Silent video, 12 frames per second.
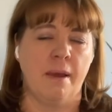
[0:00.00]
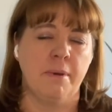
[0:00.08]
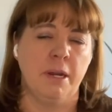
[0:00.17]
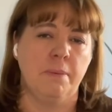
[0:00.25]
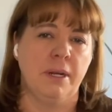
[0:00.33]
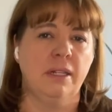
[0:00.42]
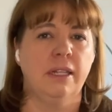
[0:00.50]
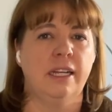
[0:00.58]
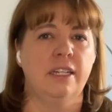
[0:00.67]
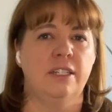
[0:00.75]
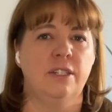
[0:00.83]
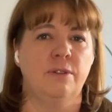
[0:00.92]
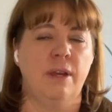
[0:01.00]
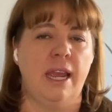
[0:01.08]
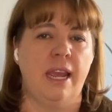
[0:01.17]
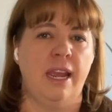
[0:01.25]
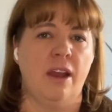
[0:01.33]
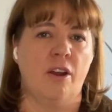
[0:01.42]
I'm going to put a link to
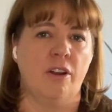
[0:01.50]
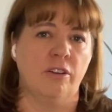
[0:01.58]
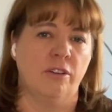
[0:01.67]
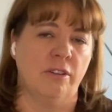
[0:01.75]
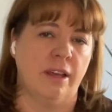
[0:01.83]
an article